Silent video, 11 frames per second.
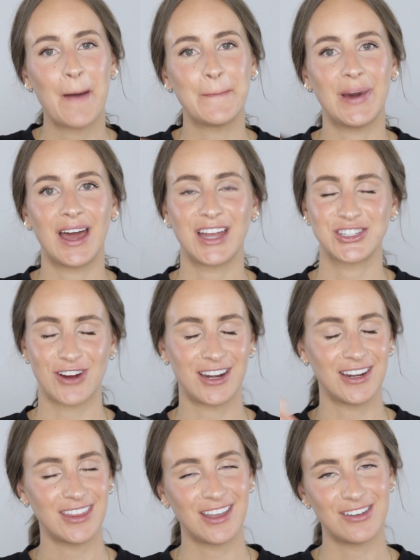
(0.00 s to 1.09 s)
But I tried
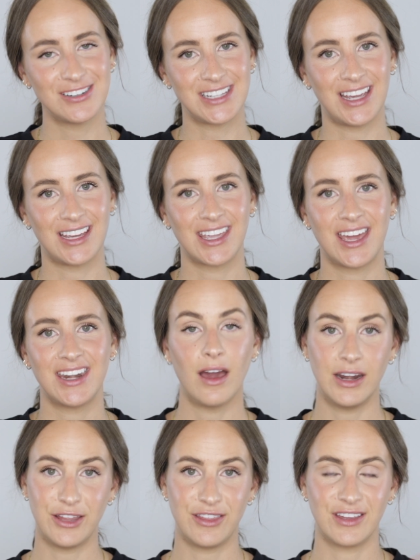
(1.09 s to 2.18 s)
it the other day again,
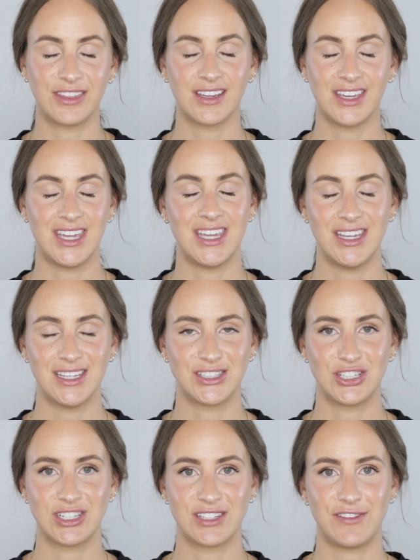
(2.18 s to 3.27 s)
and I think the key is to
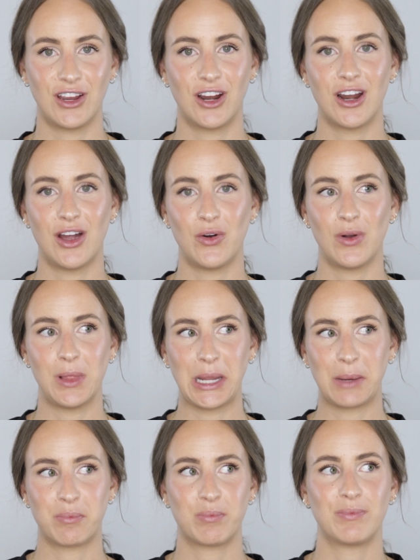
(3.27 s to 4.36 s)
just figure out
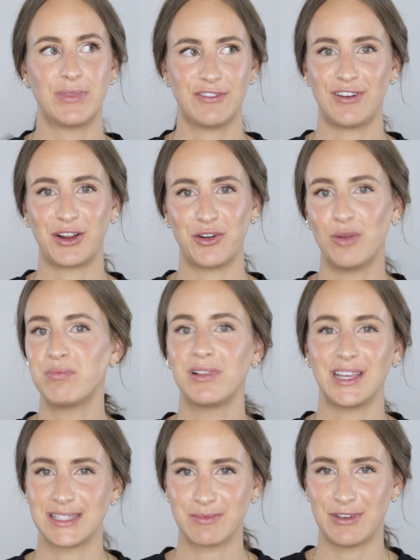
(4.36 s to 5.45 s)
like the freckle
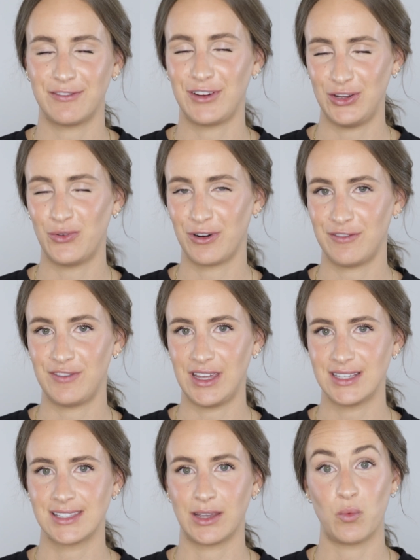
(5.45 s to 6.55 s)
placement for your
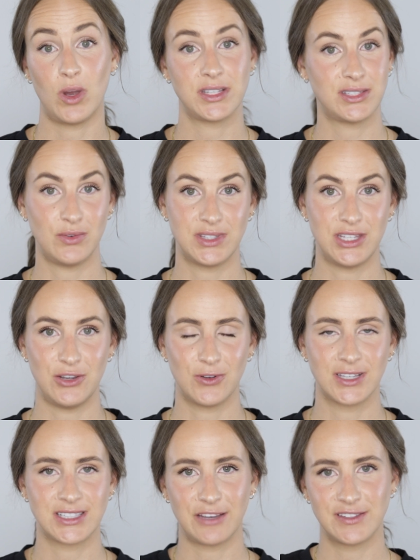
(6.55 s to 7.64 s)
face, like what suits you,
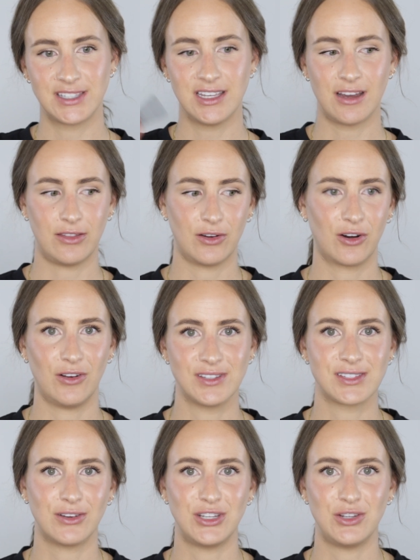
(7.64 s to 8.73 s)
because I've seen other girls
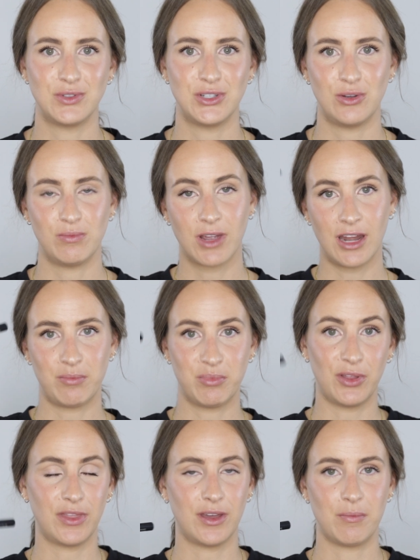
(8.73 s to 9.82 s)
on YouTube kind of
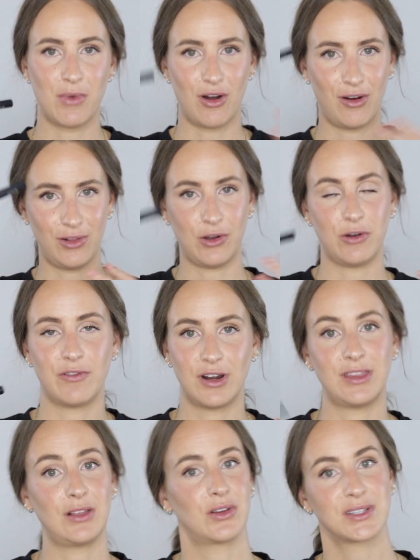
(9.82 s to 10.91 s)
put them all over and
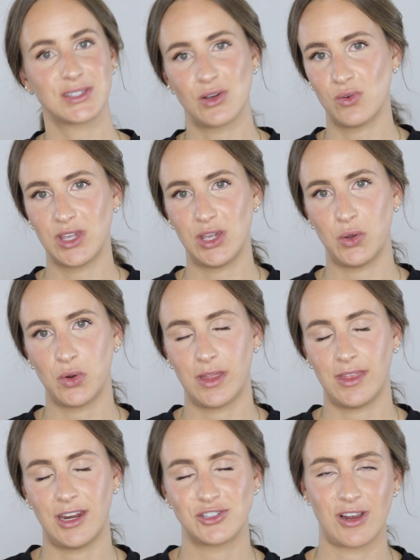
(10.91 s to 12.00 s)
they look so cute, and
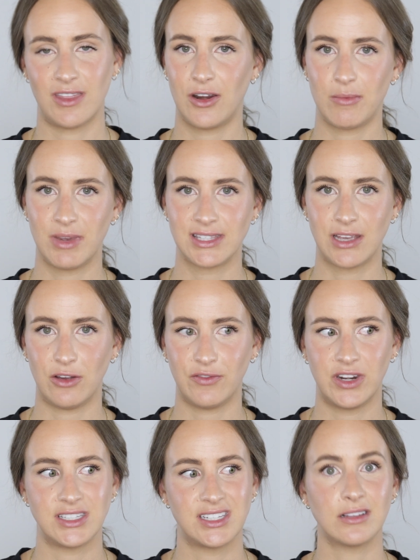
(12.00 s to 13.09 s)
then I tried that on myself and
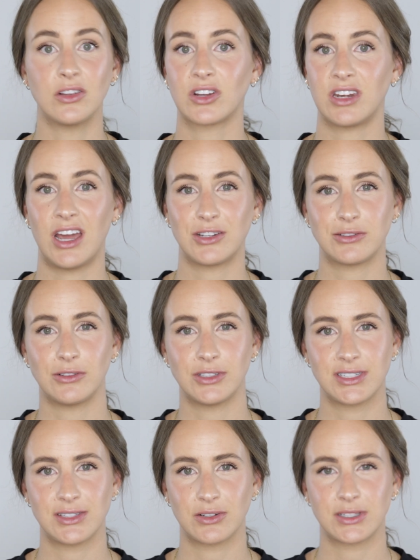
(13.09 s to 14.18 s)
it didn't look natural, it
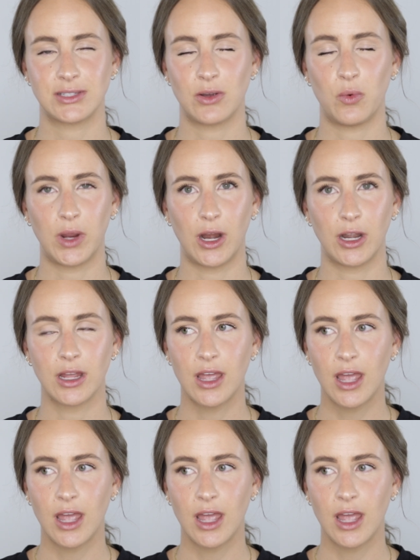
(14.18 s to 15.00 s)
just looked so weird.